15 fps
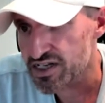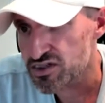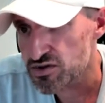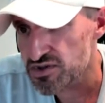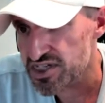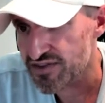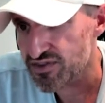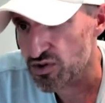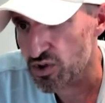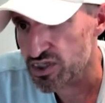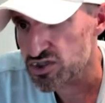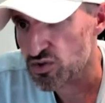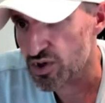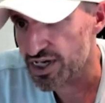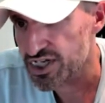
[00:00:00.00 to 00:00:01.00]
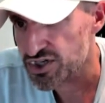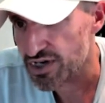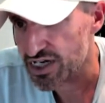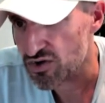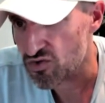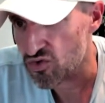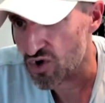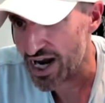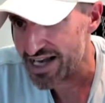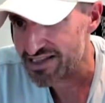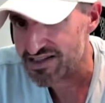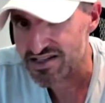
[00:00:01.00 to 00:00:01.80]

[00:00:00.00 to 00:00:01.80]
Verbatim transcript: 271.20 traded right